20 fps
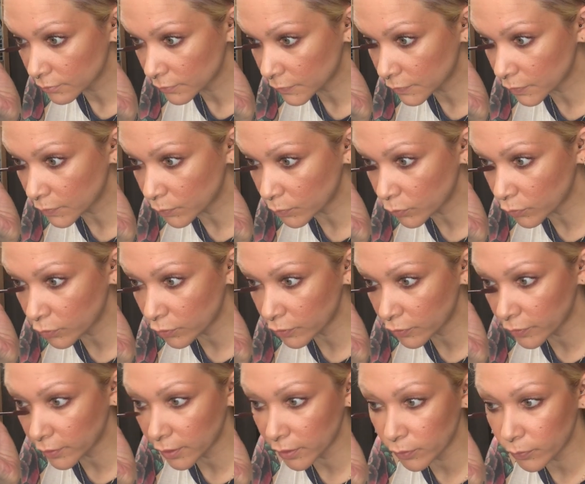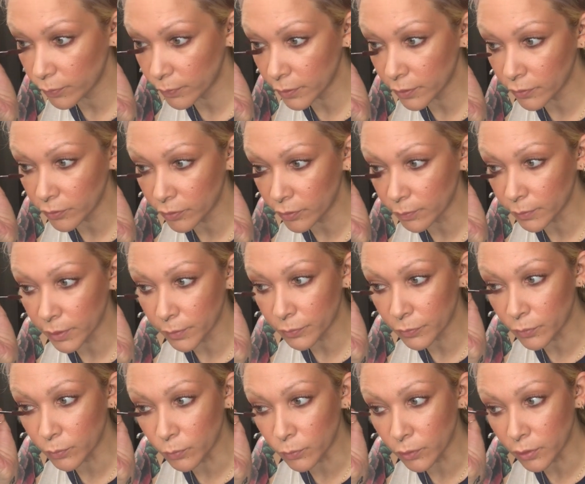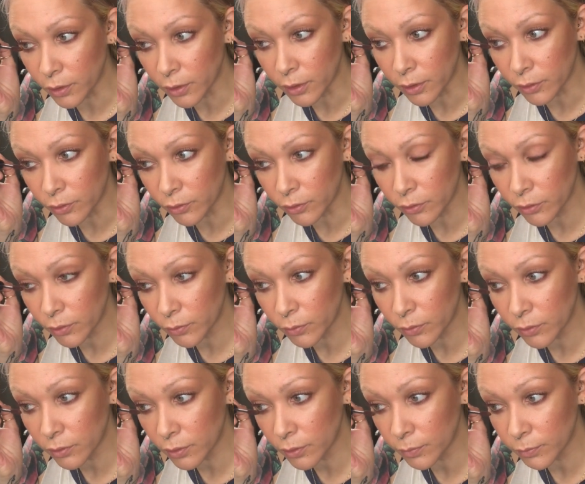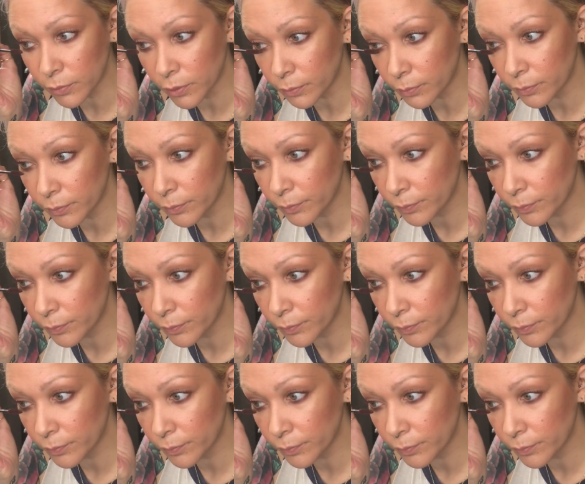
And the more that you build them up, the more color that will come up.